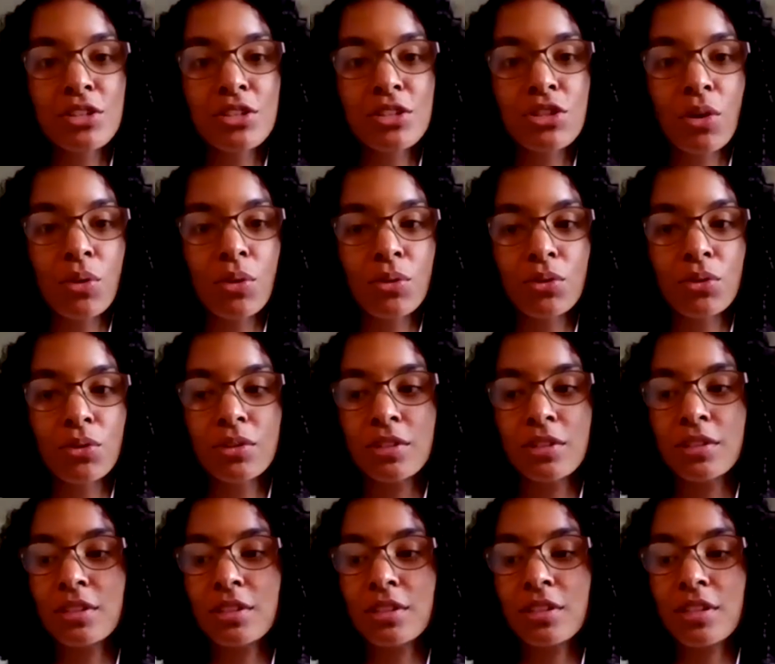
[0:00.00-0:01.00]
so
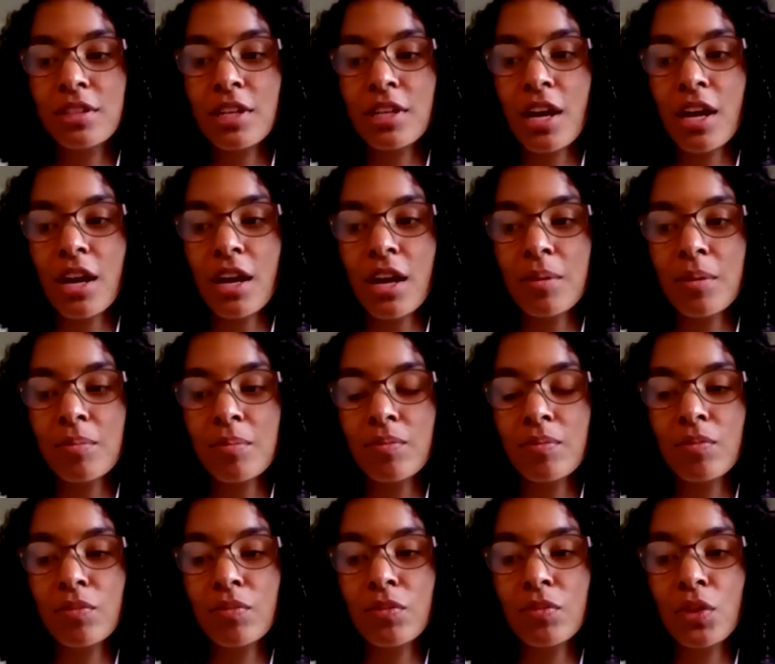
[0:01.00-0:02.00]

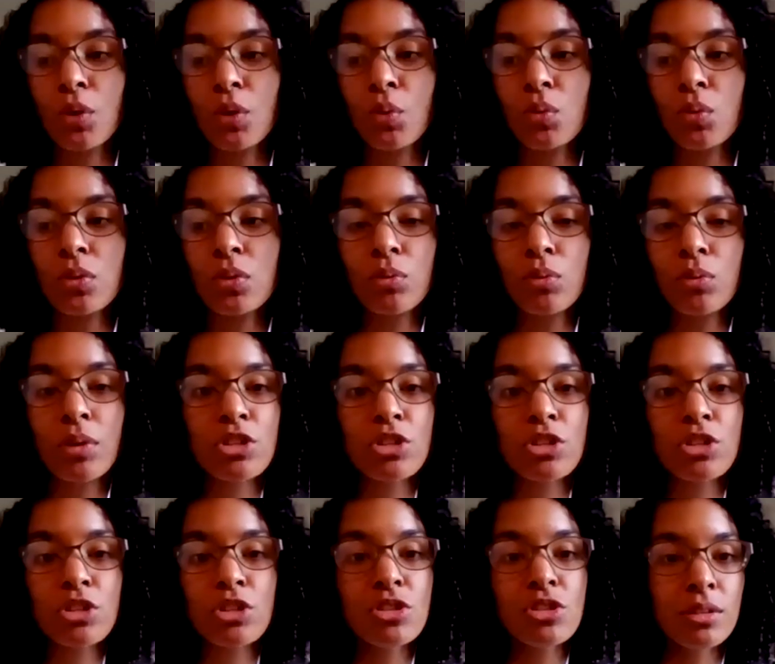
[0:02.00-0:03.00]
um, the
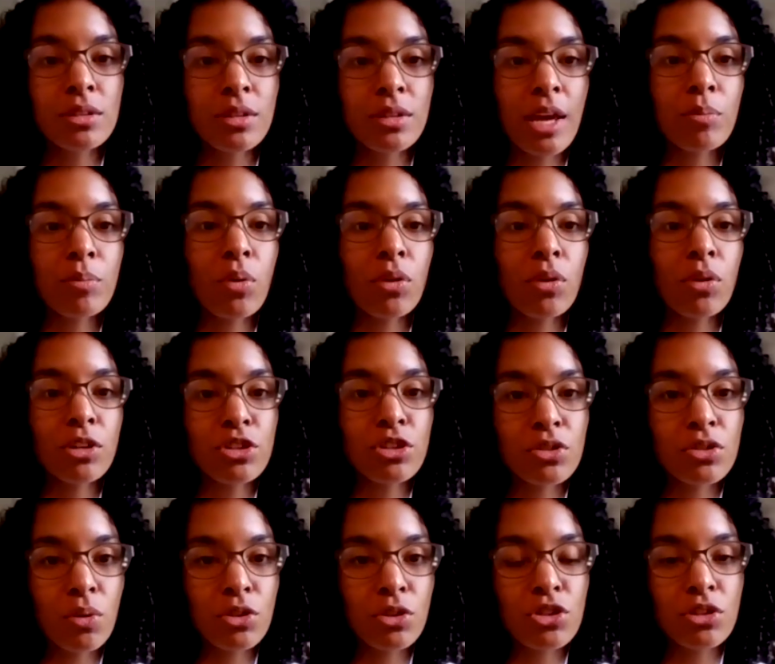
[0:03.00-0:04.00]
Russian and Polish
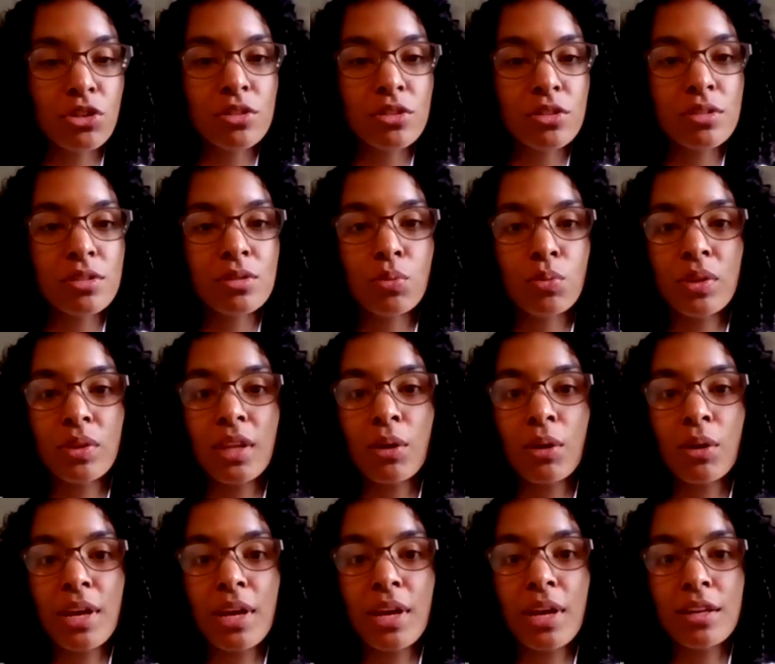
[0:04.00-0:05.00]
soldiers, when they
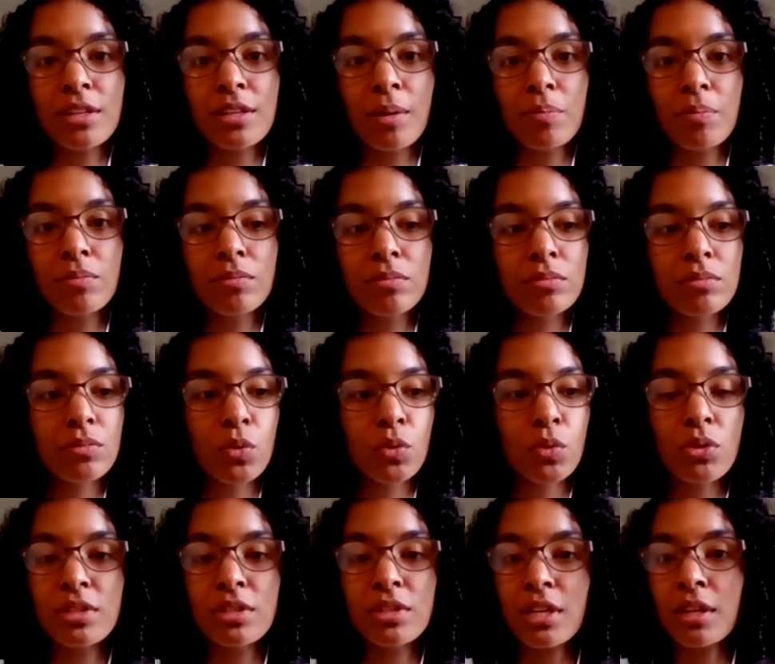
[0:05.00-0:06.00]
would end up
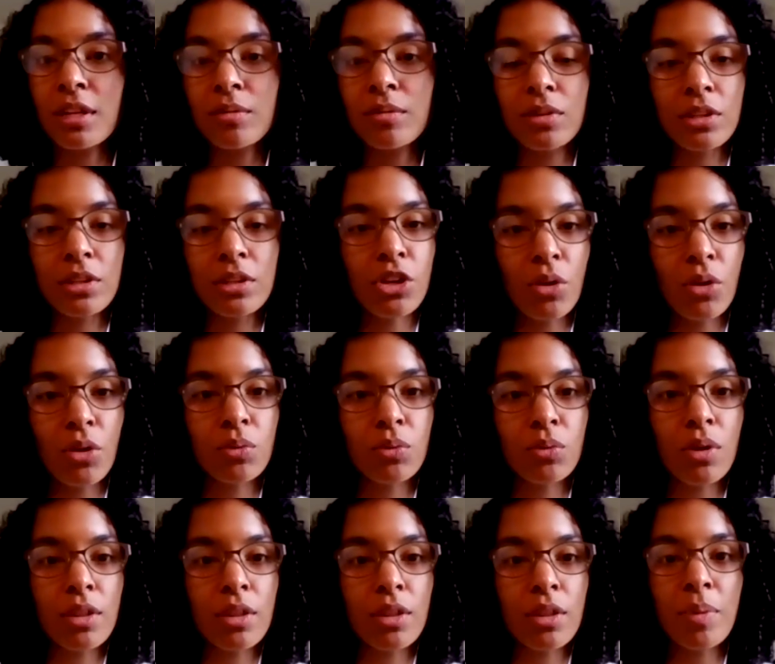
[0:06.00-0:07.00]
wounded and, you
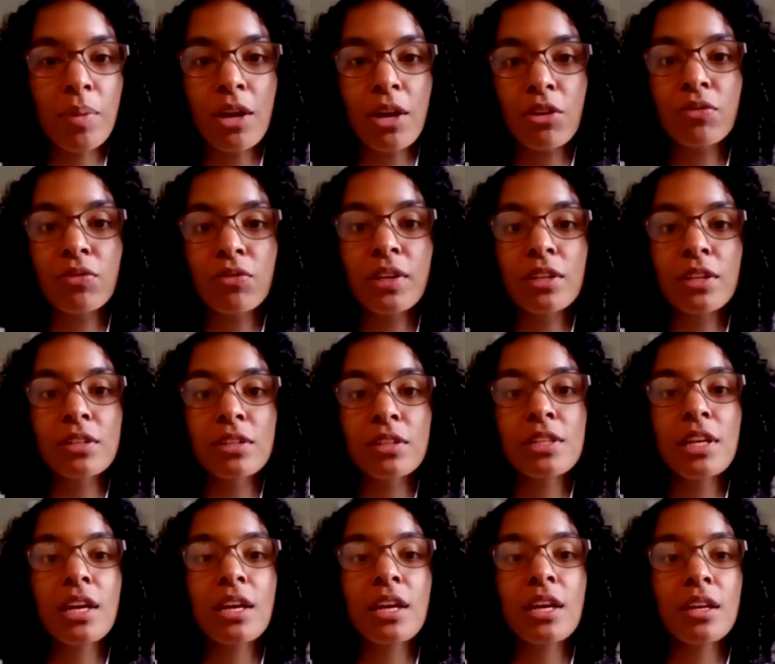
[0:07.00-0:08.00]
know, on the battlefield,
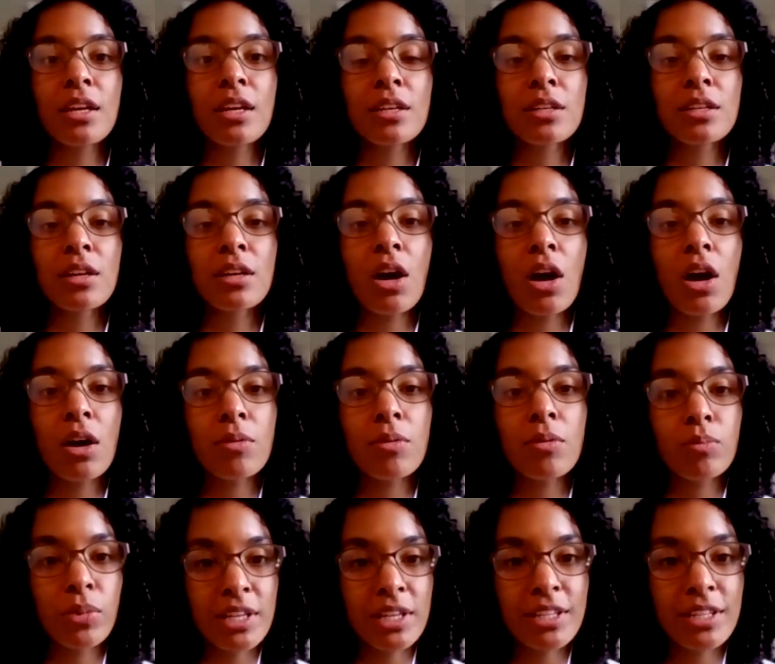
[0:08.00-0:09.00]

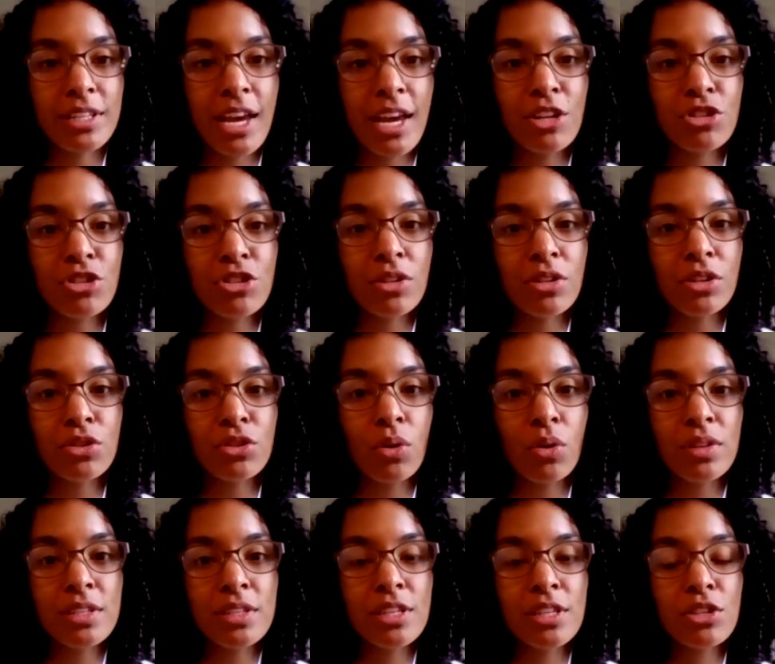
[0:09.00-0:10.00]
Blessed Angela
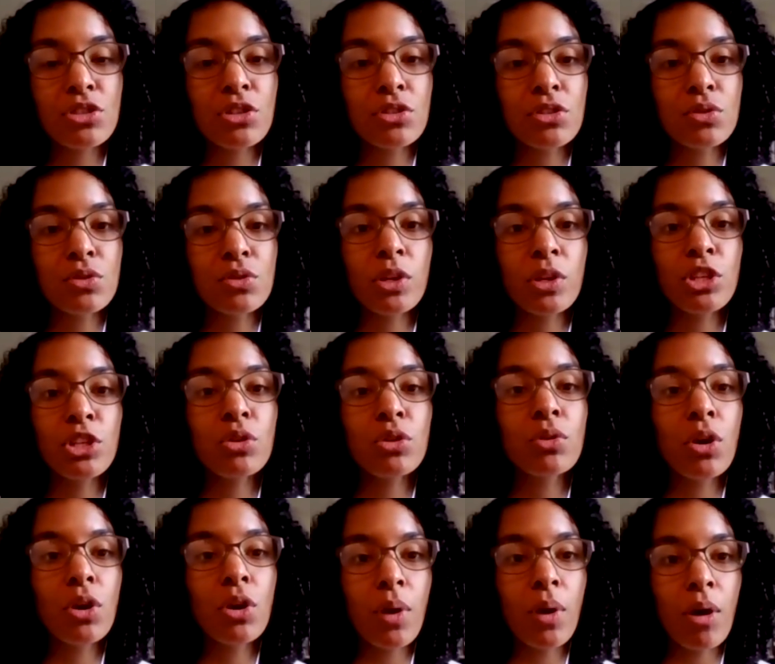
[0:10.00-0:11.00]
told the sisters, when you
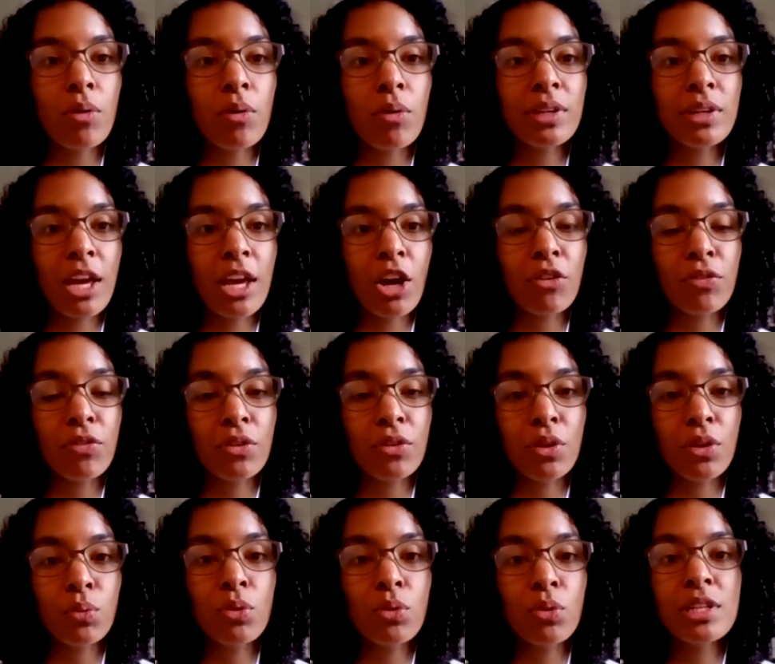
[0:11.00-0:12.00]
go out and care for
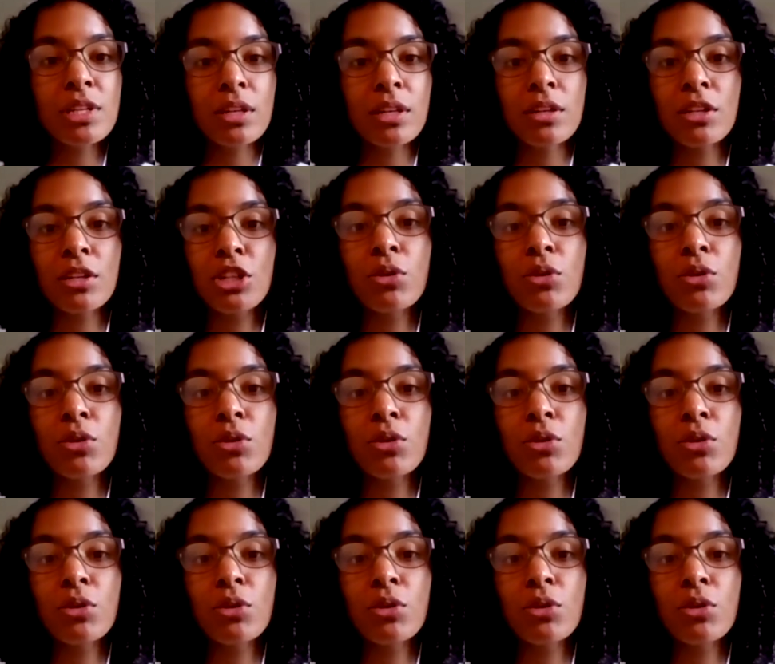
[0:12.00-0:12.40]
the wounded,